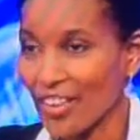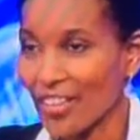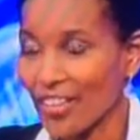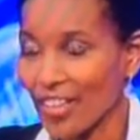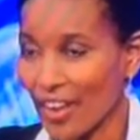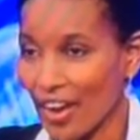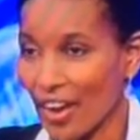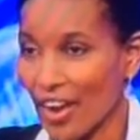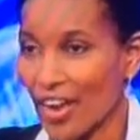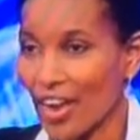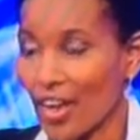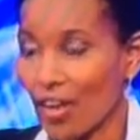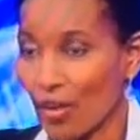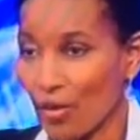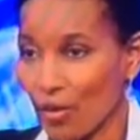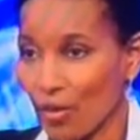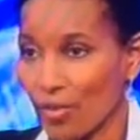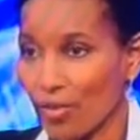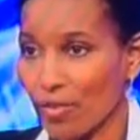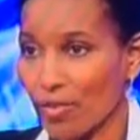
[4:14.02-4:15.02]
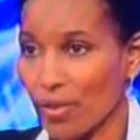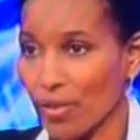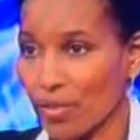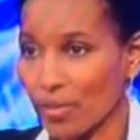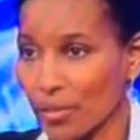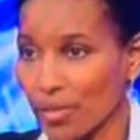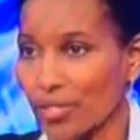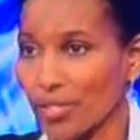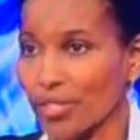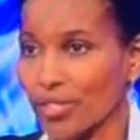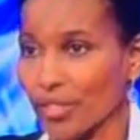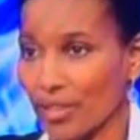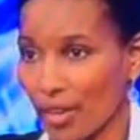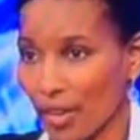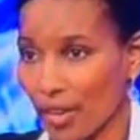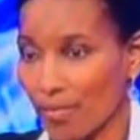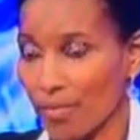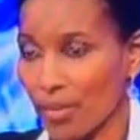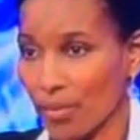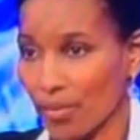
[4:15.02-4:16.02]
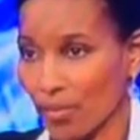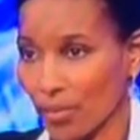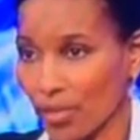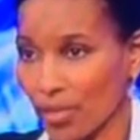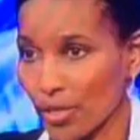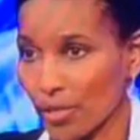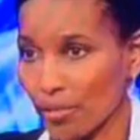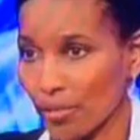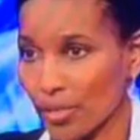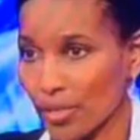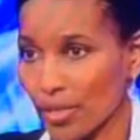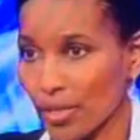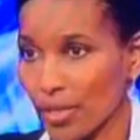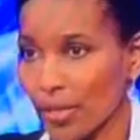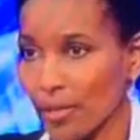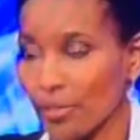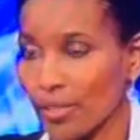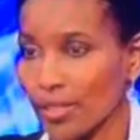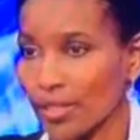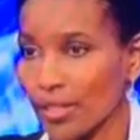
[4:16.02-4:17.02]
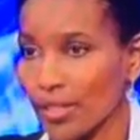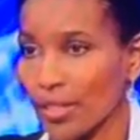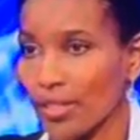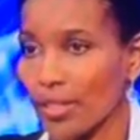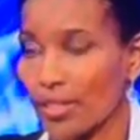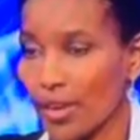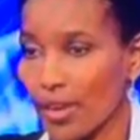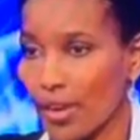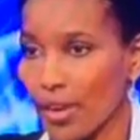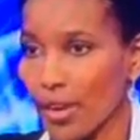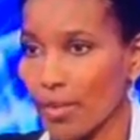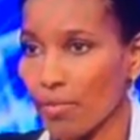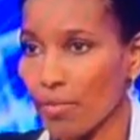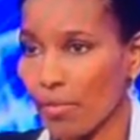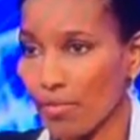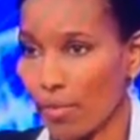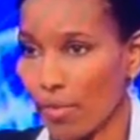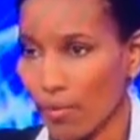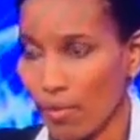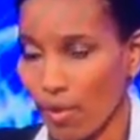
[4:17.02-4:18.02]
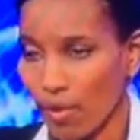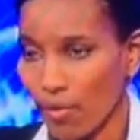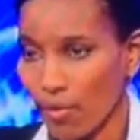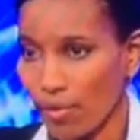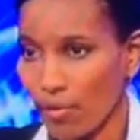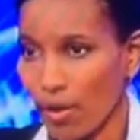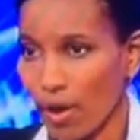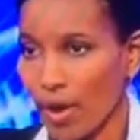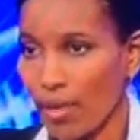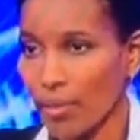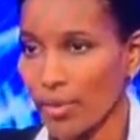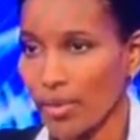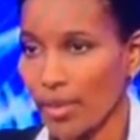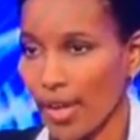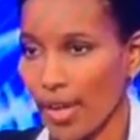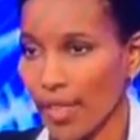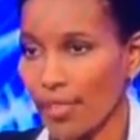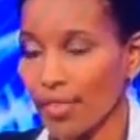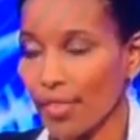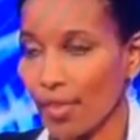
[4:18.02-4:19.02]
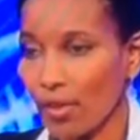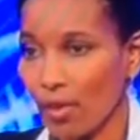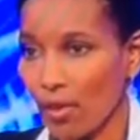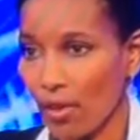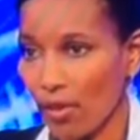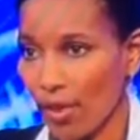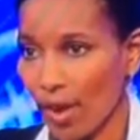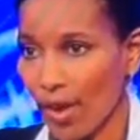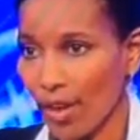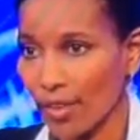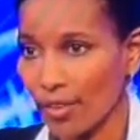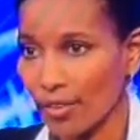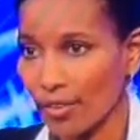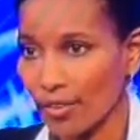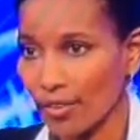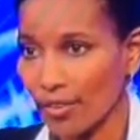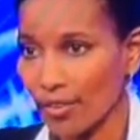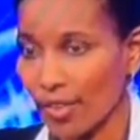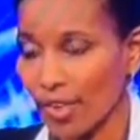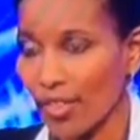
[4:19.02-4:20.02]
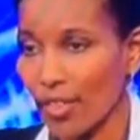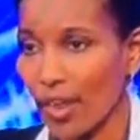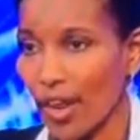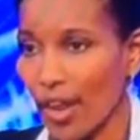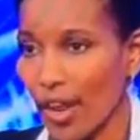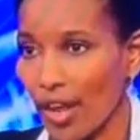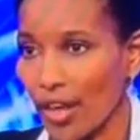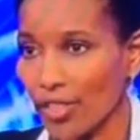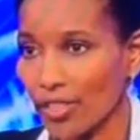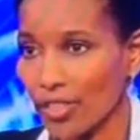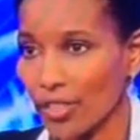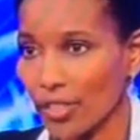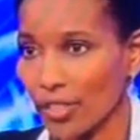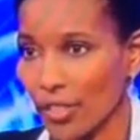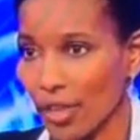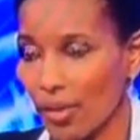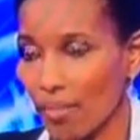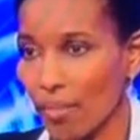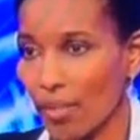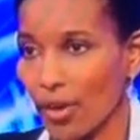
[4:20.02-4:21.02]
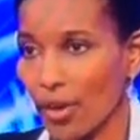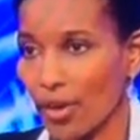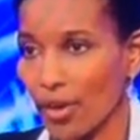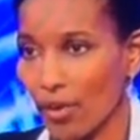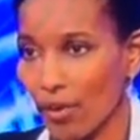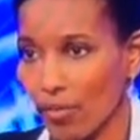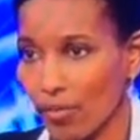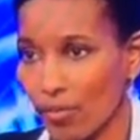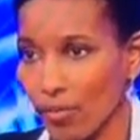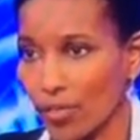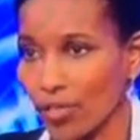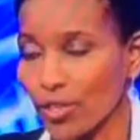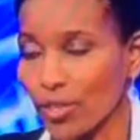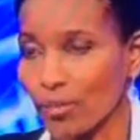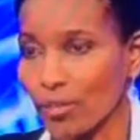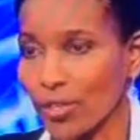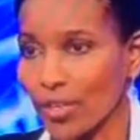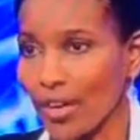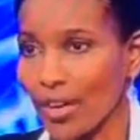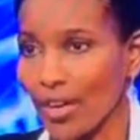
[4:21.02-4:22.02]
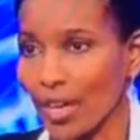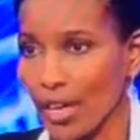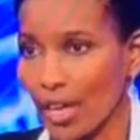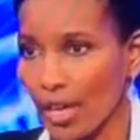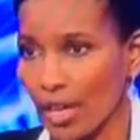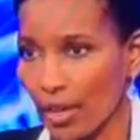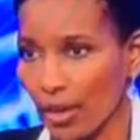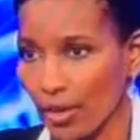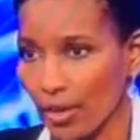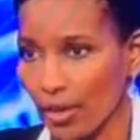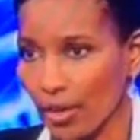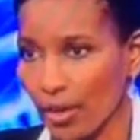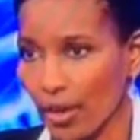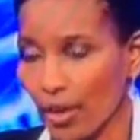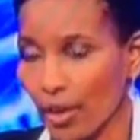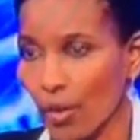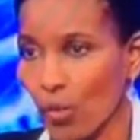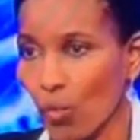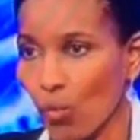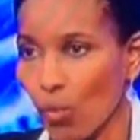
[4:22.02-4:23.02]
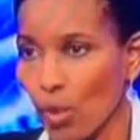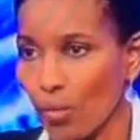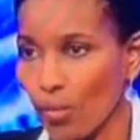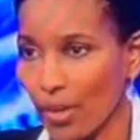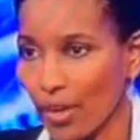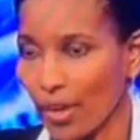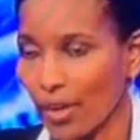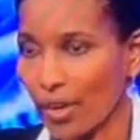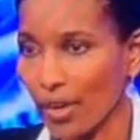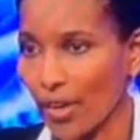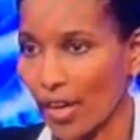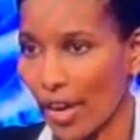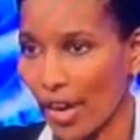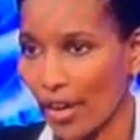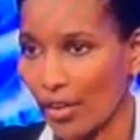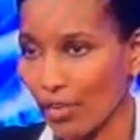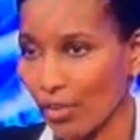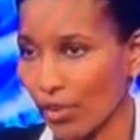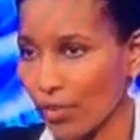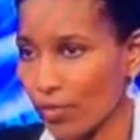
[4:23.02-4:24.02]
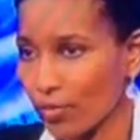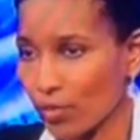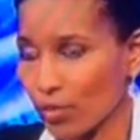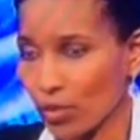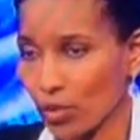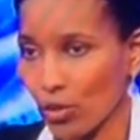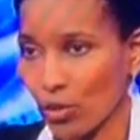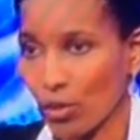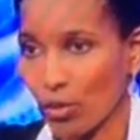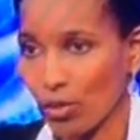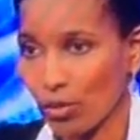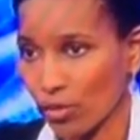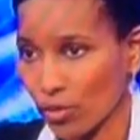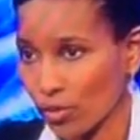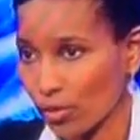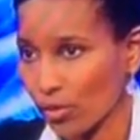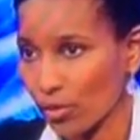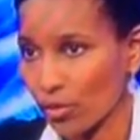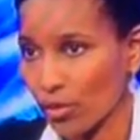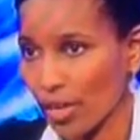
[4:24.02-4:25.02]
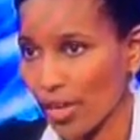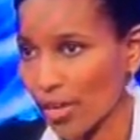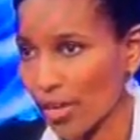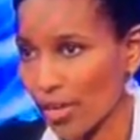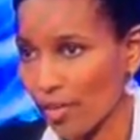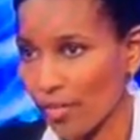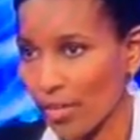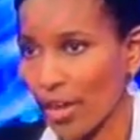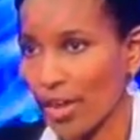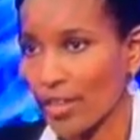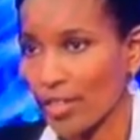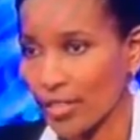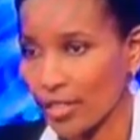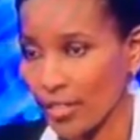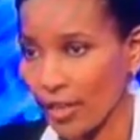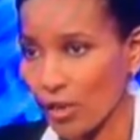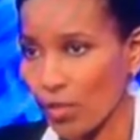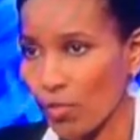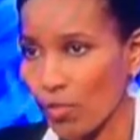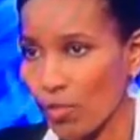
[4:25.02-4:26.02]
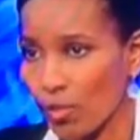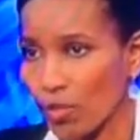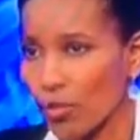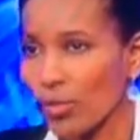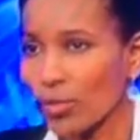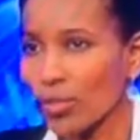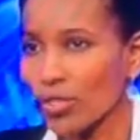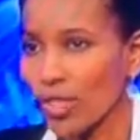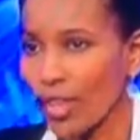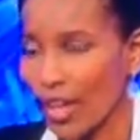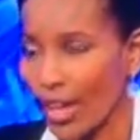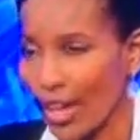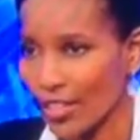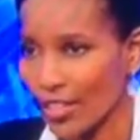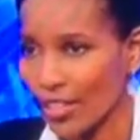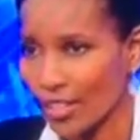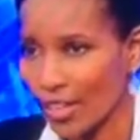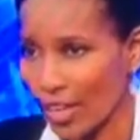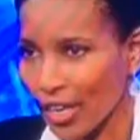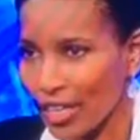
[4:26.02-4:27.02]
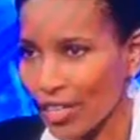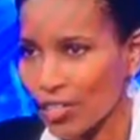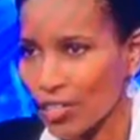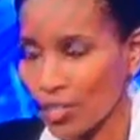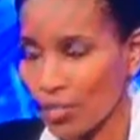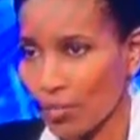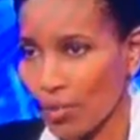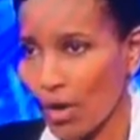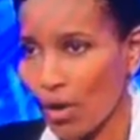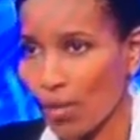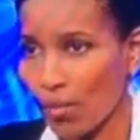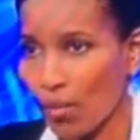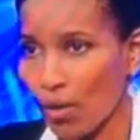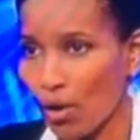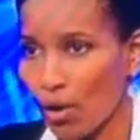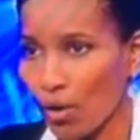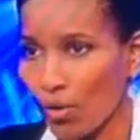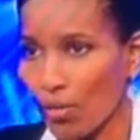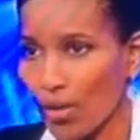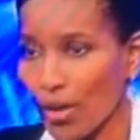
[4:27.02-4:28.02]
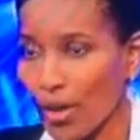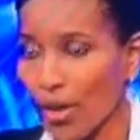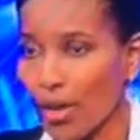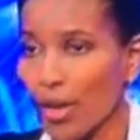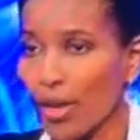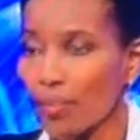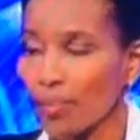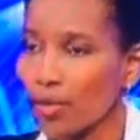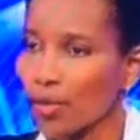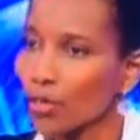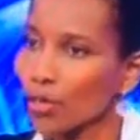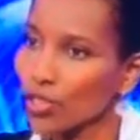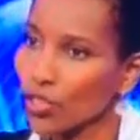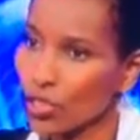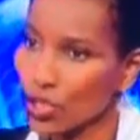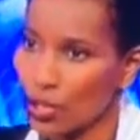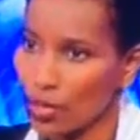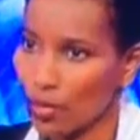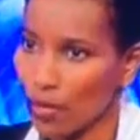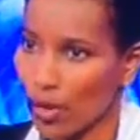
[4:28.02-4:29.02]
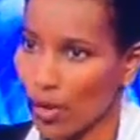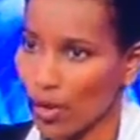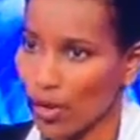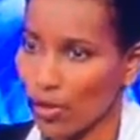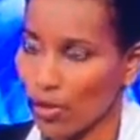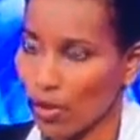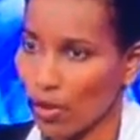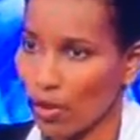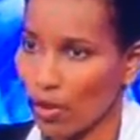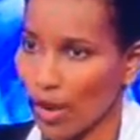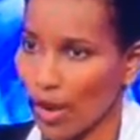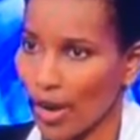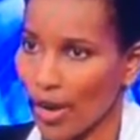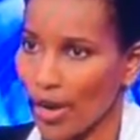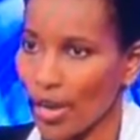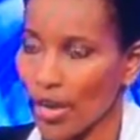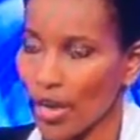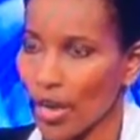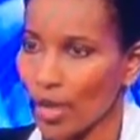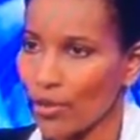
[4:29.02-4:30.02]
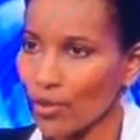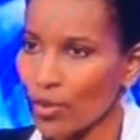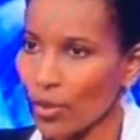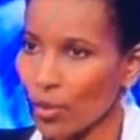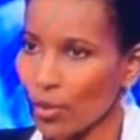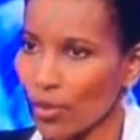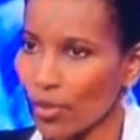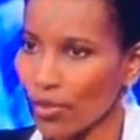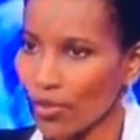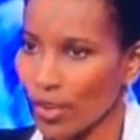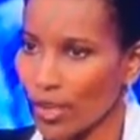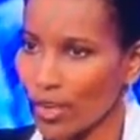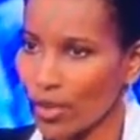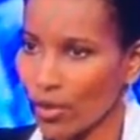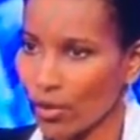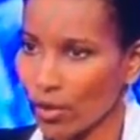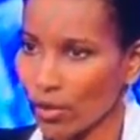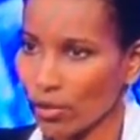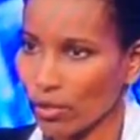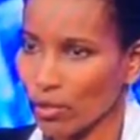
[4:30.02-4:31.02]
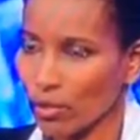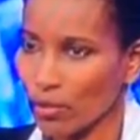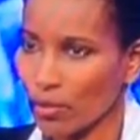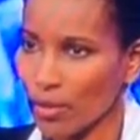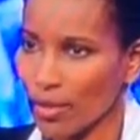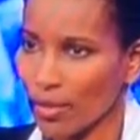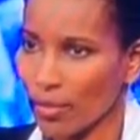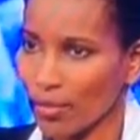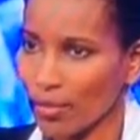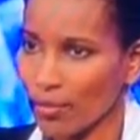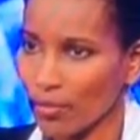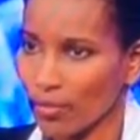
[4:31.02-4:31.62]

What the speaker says: there are a lot of peace-loving Muslims, but in the name of the Prophet Muhammad and the Quran, the largest number of Muslims are killed. Women, I don't know if you saw today in Afghanistan, a woman who was lynched by a mob because she burned the Quran. And you know what really got to me?